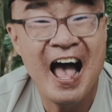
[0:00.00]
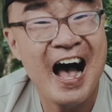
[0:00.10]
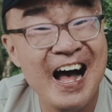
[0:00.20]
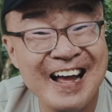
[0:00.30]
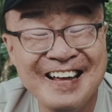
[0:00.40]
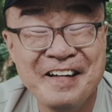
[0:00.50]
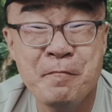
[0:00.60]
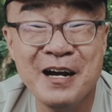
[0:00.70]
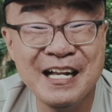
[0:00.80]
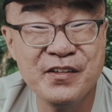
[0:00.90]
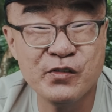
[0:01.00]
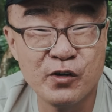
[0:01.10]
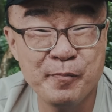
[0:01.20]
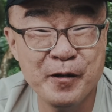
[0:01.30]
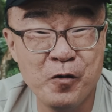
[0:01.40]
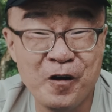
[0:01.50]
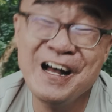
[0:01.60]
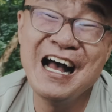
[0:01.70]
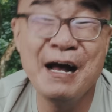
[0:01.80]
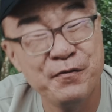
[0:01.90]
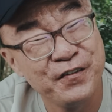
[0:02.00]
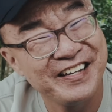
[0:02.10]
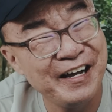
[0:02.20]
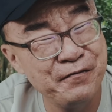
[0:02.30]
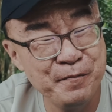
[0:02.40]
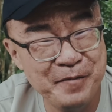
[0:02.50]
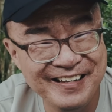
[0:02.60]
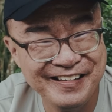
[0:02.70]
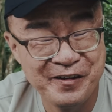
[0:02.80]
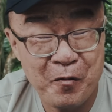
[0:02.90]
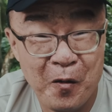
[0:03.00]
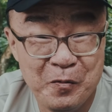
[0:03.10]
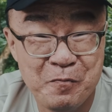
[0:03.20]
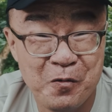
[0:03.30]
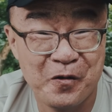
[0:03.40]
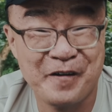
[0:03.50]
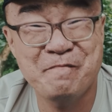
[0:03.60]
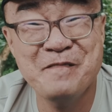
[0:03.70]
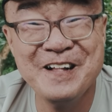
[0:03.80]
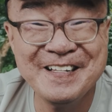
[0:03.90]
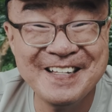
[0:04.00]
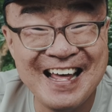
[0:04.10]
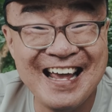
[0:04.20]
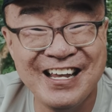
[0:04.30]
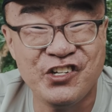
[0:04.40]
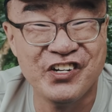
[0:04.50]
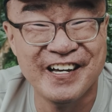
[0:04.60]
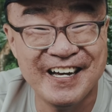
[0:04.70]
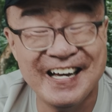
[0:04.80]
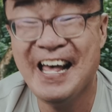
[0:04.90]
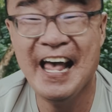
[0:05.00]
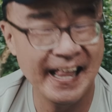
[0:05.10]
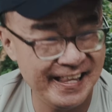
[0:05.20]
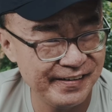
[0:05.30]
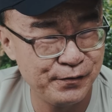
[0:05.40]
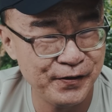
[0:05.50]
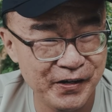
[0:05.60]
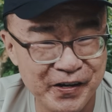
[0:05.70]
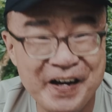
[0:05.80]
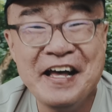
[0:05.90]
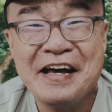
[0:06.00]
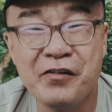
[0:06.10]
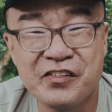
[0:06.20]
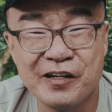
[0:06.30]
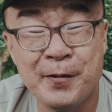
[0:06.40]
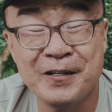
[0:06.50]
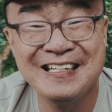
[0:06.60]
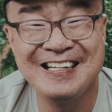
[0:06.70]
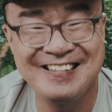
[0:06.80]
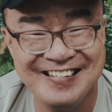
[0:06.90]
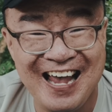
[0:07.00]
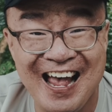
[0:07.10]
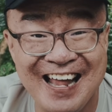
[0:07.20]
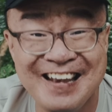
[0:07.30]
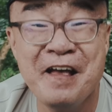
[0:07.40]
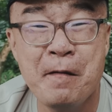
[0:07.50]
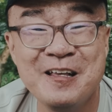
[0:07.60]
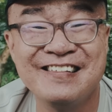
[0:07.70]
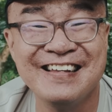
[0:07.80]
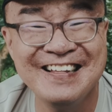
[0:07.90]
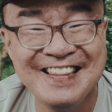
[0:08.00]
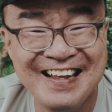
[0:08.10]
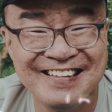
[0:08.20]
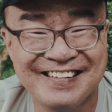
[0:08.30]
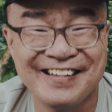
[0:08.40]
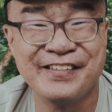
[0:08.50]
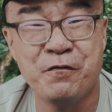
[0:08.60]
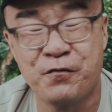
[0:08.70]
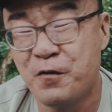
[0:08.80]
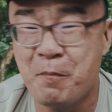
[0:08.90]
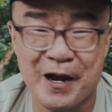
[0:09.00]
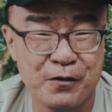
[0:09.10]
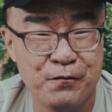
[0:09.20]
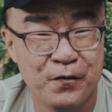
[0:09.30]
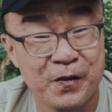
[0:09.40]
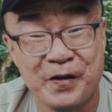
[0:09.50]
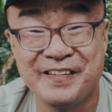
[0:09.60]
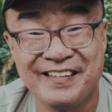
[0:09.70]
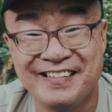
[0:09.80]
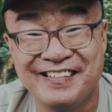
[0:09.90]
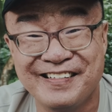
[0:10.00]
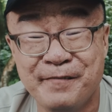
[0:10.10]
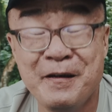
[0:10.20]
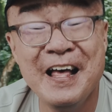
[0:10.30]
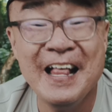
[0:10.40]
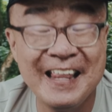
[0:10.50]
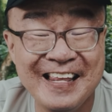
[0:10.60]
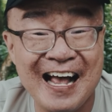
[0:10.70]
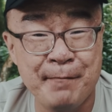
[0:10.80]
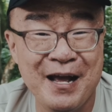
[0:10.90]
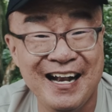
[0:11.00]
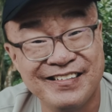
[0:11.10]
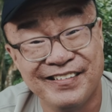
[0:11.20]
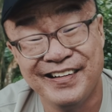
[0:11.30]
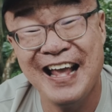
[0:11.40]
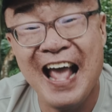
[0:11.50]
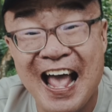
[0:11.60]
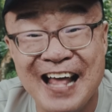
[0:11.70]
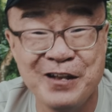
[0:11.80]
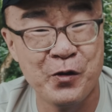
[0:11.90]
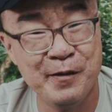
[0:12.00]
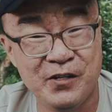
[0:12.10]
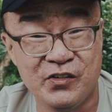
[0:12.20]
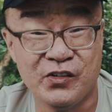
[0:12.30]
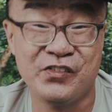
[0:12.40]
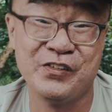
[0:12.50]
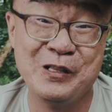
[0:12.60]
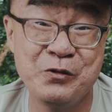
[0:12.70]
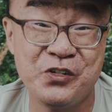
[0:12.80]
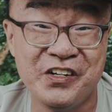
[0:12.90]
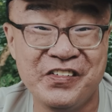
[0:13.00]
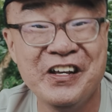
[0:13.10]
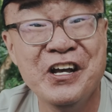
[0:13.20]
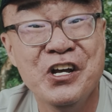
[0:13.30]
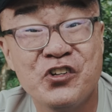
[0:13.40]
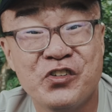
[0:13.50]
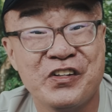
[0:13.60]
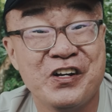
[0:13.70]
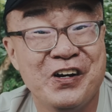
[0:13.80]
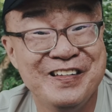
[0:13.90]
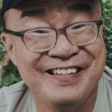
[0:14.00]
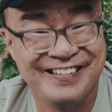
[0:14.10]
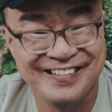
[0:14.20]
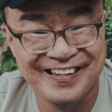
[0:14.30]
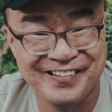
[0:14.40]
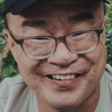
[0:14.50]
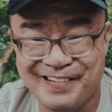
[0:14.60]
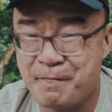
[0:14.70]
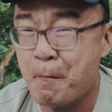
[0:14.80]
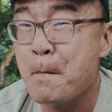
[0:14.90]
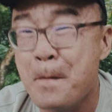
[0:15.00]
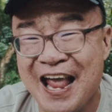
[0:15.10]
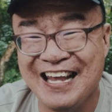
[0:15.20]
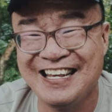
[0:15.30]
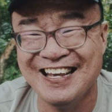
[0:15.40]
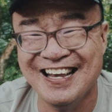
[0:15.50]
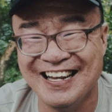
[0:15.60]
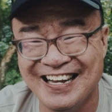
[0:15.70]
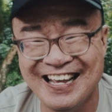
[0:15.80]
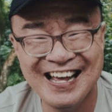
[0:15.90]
Hi, my name is Robin Wong. I'm a photographer based in Kuala Lumpur, Malaysia. In this video, I will talk about the 10 missing lenses from Micro Four Thirds system that Panasonic and OM Digital Solutions should consider making.